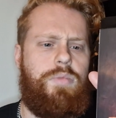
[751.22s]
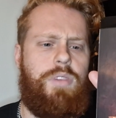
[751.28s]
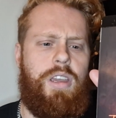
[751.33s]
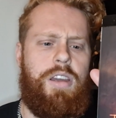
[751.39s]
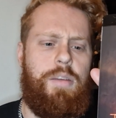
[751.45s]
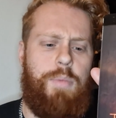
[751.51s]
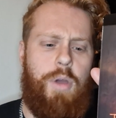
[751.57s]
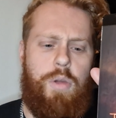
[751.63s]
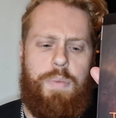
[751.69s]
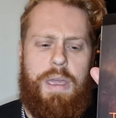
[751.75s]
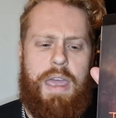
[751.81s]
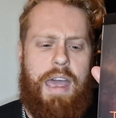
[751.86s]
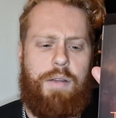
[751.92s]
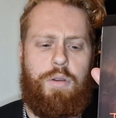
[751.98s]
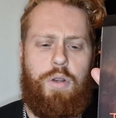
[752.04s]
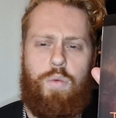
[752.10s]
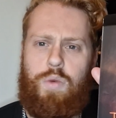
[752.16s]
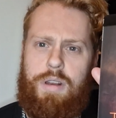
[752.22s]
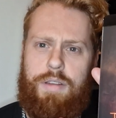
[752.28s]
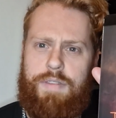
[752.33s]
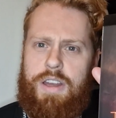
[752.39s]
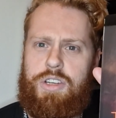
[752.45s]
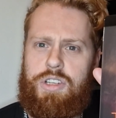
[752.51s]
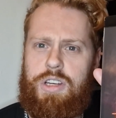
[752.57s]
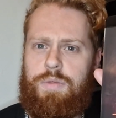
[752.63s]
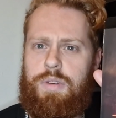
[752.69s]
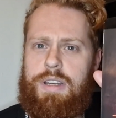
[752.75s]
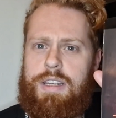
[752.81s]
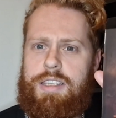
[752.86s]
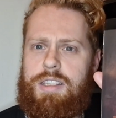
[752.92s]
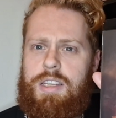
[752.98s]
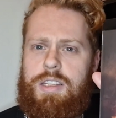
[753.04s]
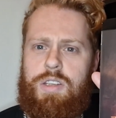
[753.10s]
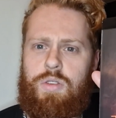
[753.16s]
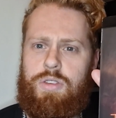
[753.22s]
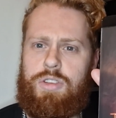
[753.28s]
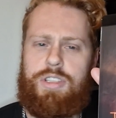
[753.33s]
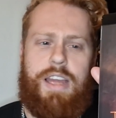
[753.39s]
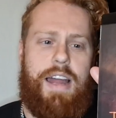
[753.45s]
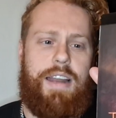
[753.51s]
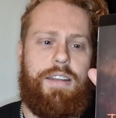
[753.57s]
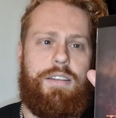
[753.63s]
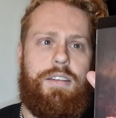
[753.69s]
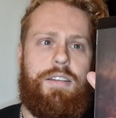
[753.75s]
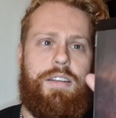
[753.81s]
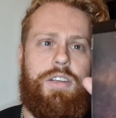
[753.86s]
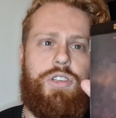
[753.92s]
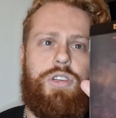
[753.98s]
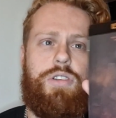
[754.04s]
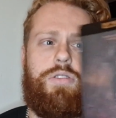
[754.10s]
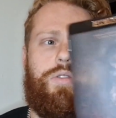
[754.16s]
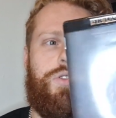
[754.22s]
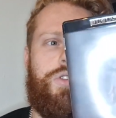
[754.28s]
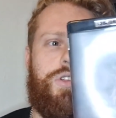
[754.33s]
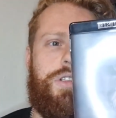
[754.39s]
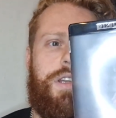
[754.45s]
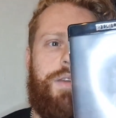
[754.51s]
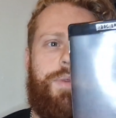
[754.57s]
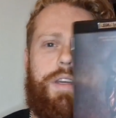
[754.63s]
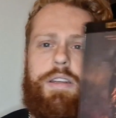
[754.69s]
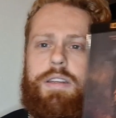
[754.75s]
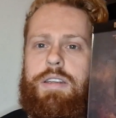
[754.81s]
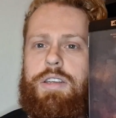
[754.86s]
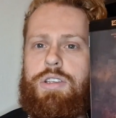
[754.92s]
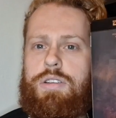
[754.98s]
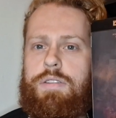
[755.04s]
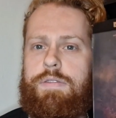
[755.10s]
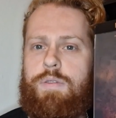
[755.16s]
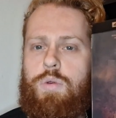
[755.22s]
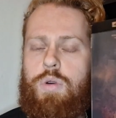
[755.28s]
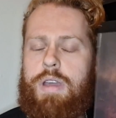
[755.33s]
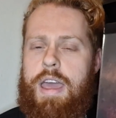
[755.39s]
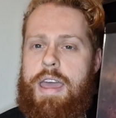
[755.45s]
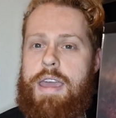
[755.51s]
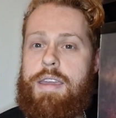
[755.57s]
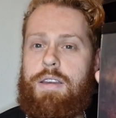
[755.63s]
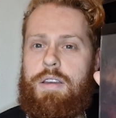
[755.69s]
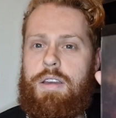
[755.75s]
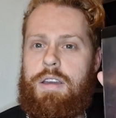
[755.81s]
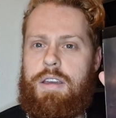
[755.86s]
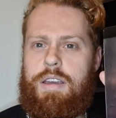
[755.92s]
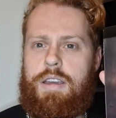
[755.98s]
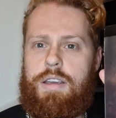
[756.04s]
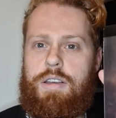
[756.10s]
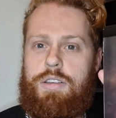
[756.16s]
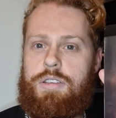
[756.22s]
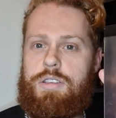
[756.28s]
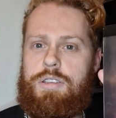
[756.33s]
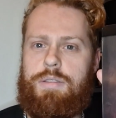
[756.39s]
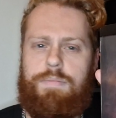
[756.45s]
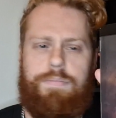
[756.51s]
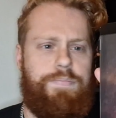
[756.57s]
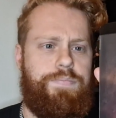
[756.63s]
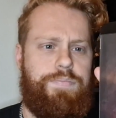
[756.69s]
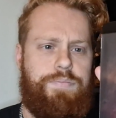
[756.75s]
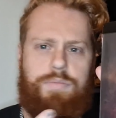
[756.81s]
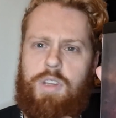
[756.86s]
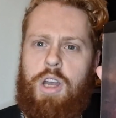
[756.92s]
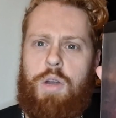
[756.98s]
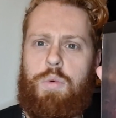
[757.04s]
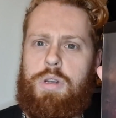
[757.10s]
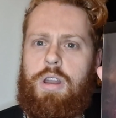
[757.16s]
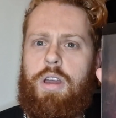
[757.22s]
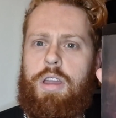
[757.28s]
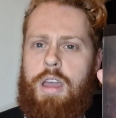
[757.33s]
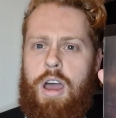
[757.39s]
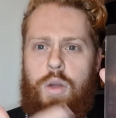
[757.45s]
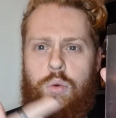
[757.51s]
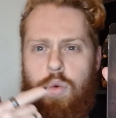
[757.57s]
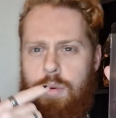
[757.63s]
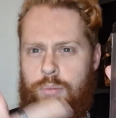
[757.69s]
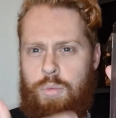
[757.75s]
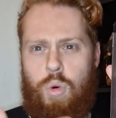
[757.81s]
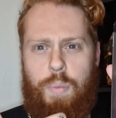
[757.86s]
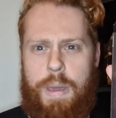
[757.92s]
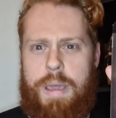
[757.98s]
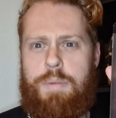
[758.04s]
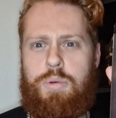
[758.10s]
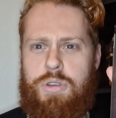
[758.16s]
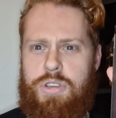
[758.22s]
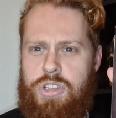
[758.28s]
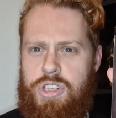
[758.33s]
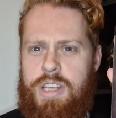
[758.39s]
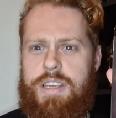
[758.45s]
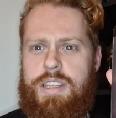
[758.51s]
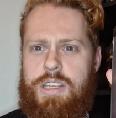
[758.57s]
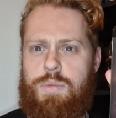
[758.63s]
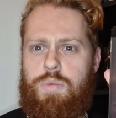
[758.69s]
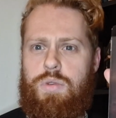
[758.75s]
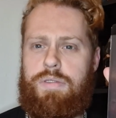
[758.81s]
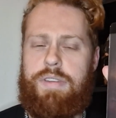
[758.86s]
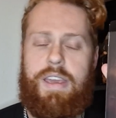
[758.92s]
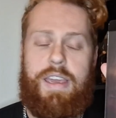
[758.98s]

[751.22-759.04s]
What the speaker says: And I'm hoping Arrow will eventually release this on standard edition, not just limited edition 4K. Because I want more people to see this movie.